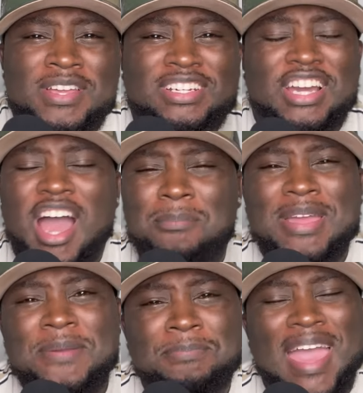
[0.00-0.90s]

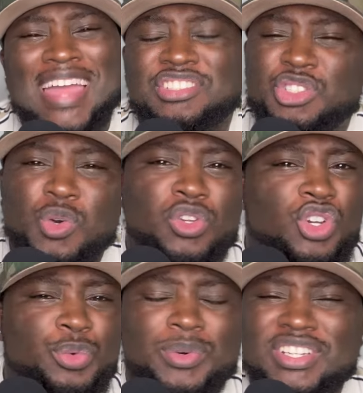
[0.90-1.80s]
coming back to
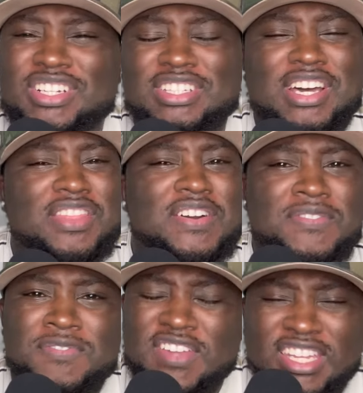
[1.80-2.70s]
you with another
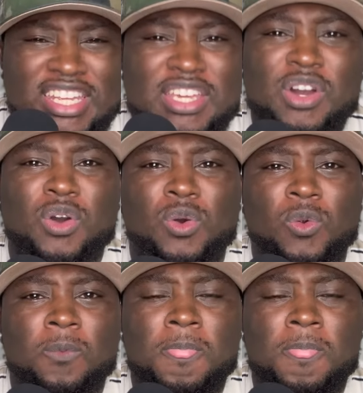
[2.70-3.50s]
video.